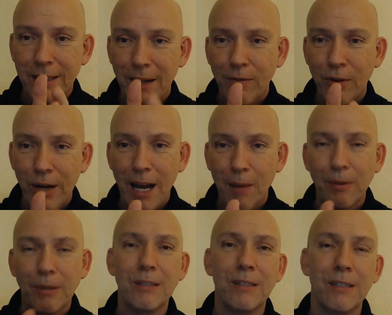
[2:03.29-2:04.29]
ever
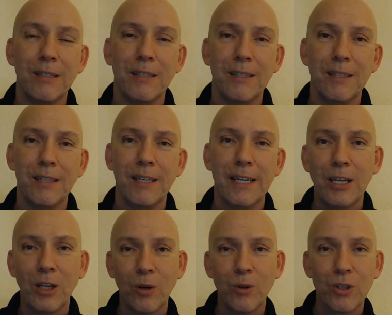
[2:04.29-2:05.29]
happened. He
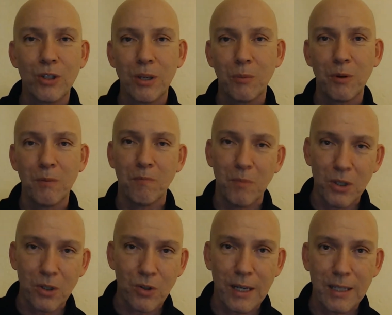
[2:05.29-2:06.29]
knows that someone
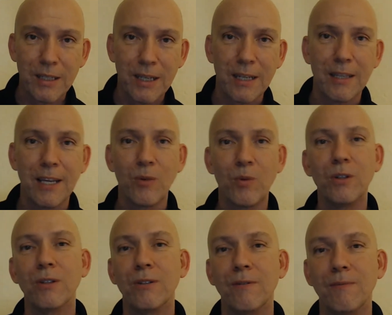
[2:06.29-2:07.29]
mistranslated that word